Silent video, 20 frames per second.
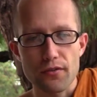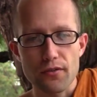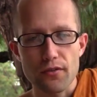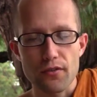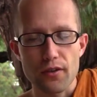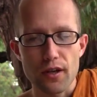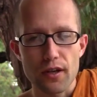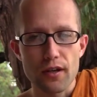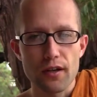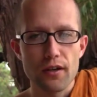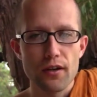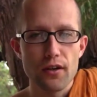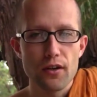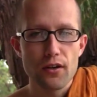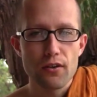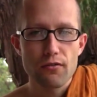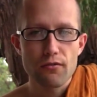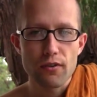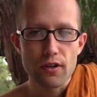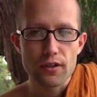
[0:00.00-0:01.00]
So I
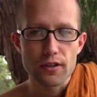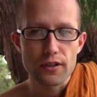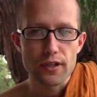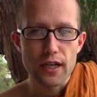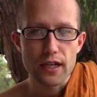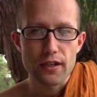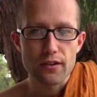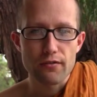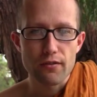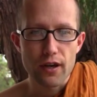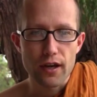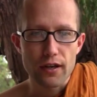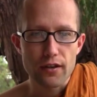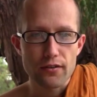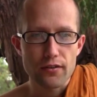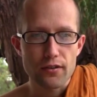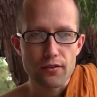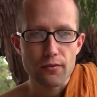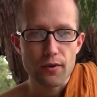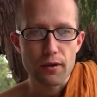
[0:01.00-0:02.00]
followed that
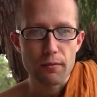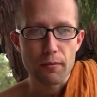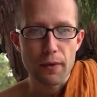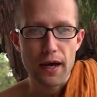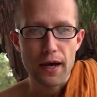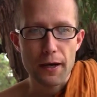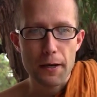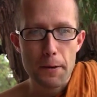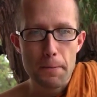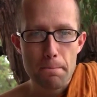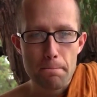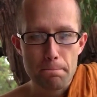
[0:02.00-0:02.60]
advice and went back